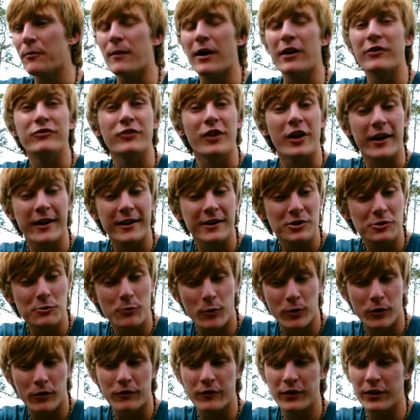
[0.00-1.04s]
My flying
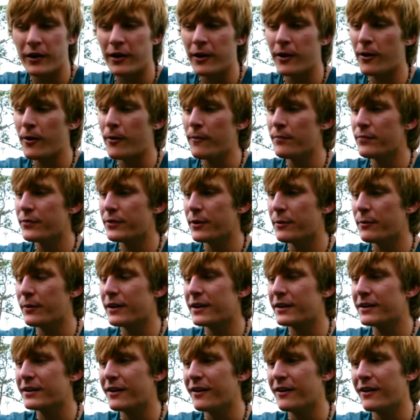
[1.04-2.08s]
squirrel video that we
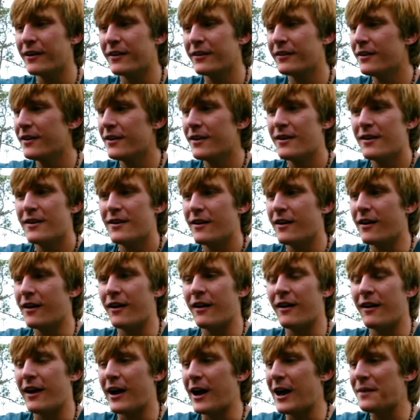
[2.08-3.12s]
had done,
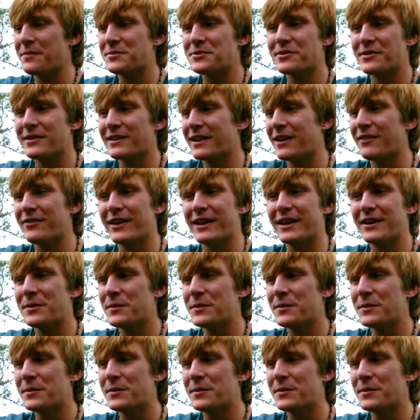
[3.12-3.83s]
I absolutely loved it.